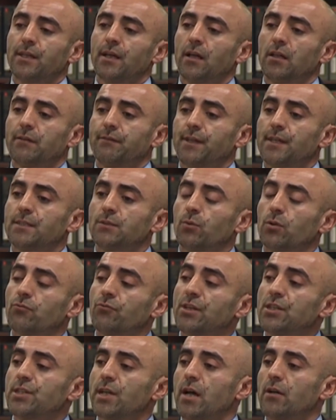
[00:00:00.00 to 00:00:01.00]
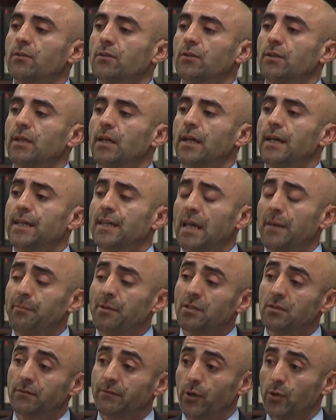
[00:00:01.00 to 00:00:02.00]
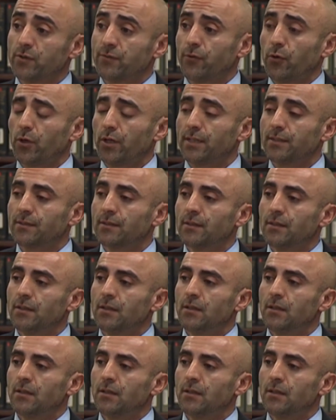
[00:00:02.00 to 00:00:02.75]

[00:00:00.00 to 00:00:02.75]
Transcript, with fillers: the Alevis will reach out to A K P to vote for it.